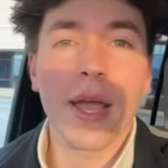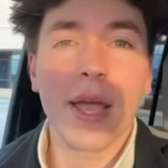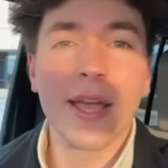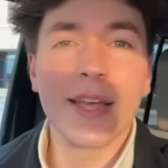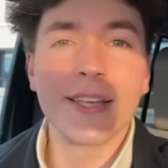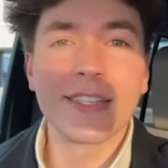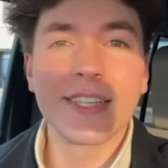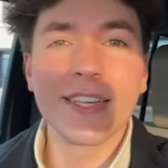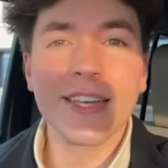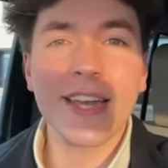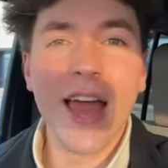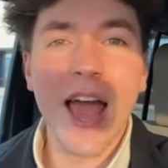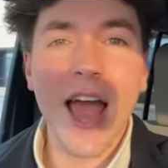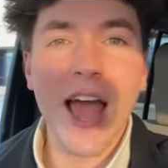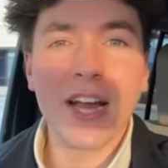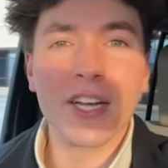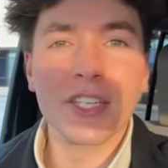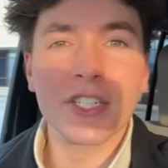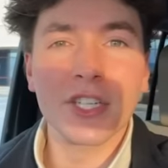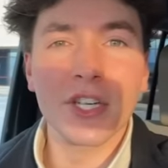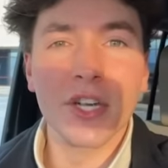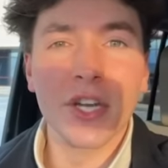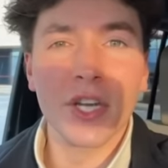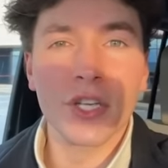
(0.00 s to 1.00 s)
is it
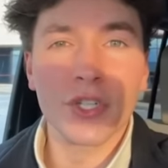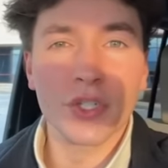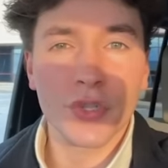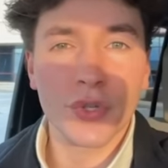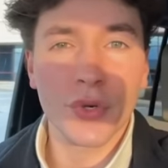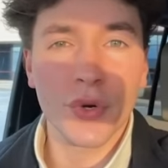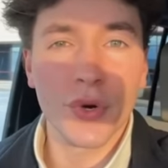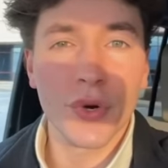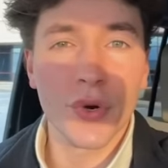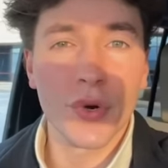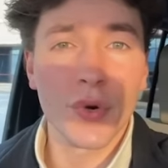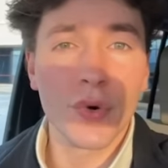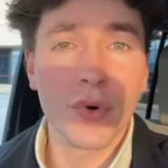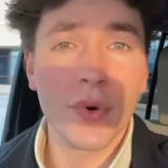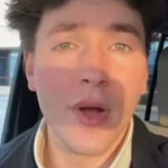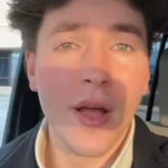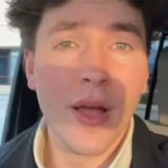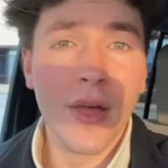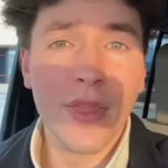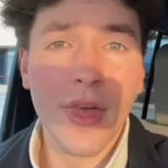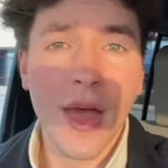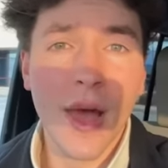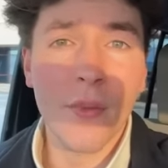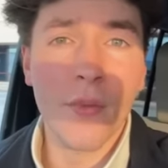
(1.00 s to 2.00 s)
actually true
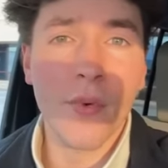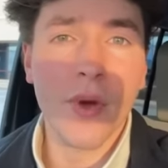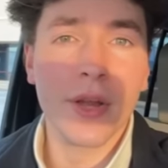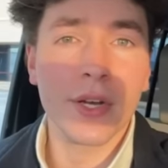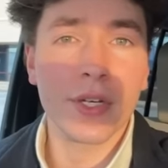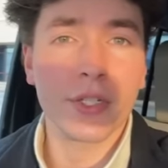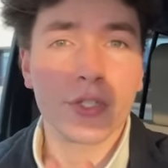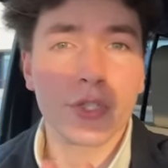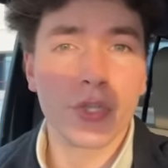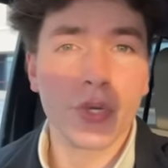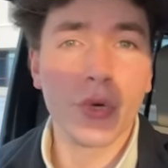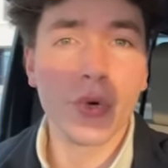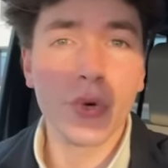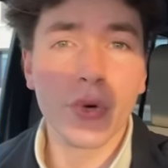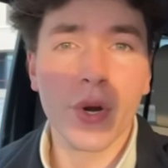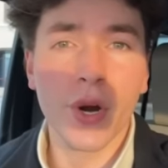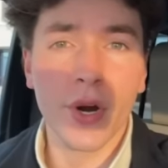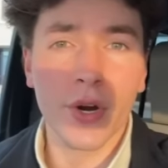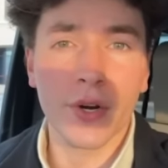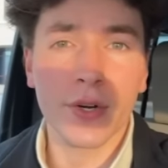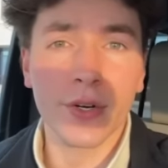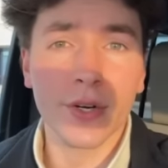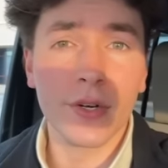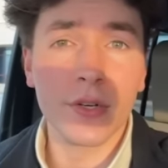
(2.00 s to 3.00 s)
that when two
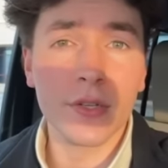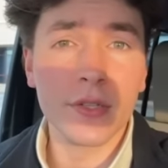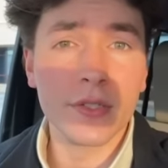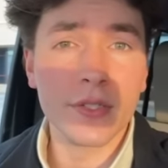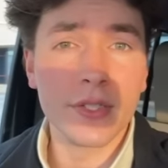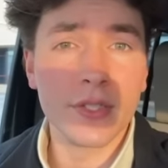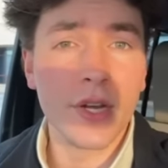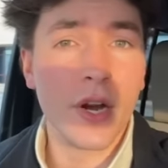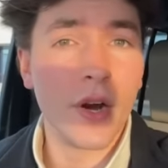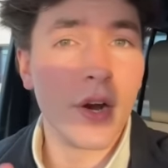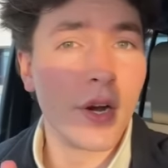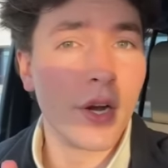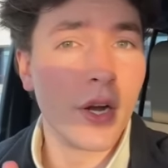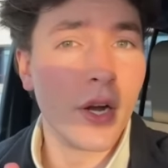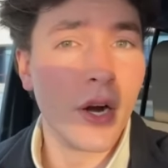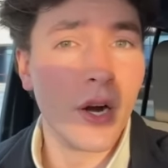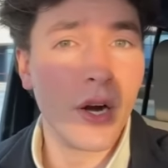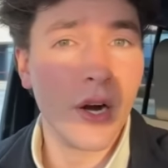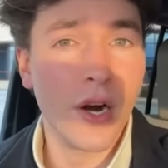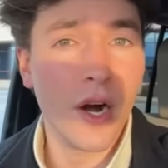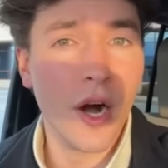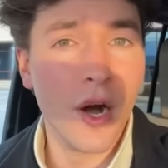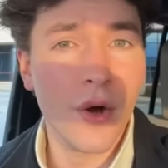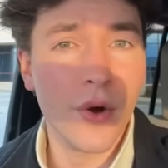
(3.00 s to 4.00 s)
girls are
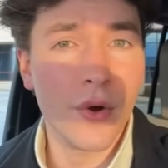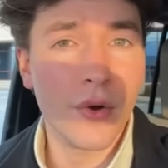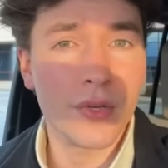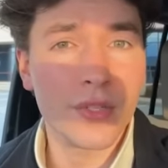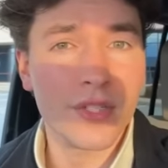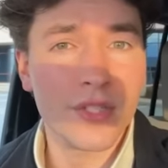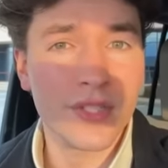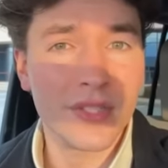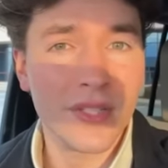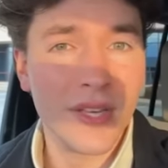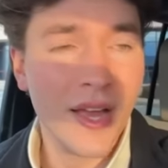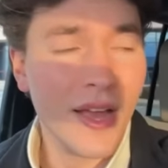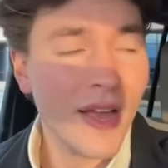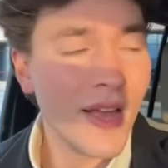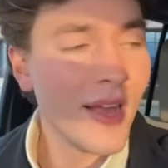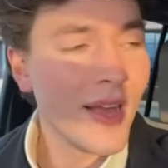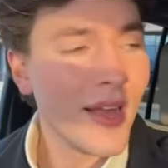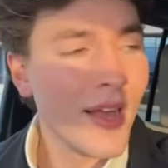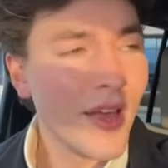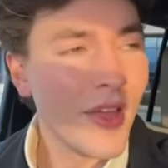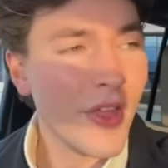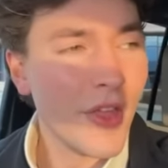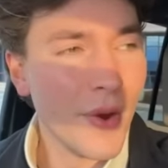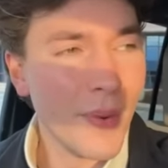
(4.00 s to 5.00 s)
close,
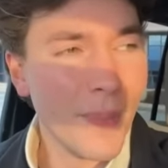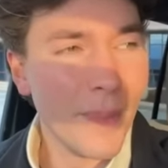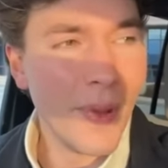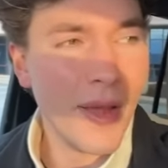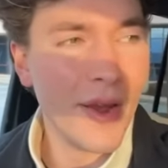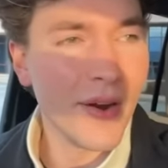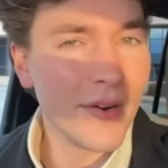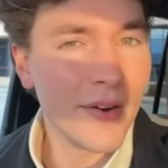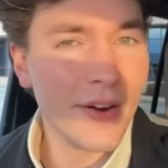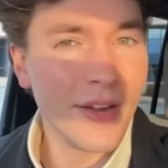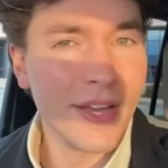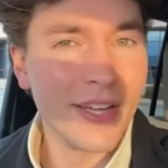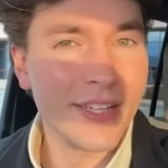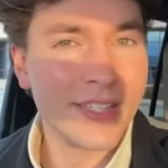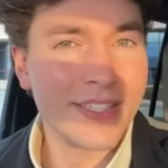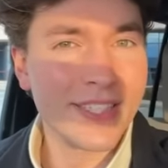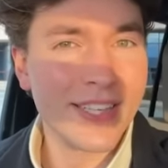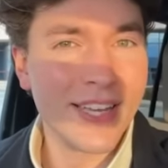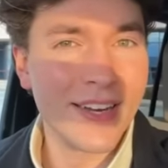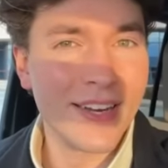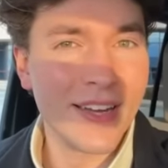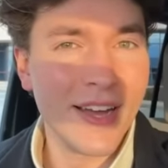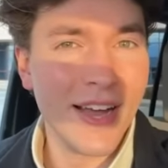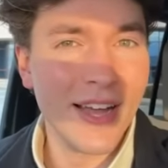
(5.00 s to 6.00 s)
their periods
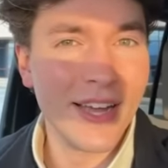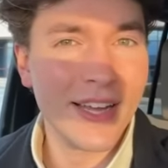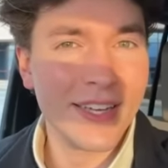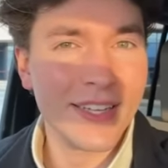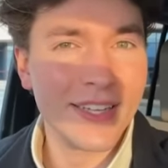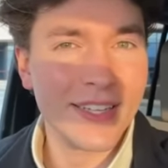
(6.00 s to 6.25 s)
can like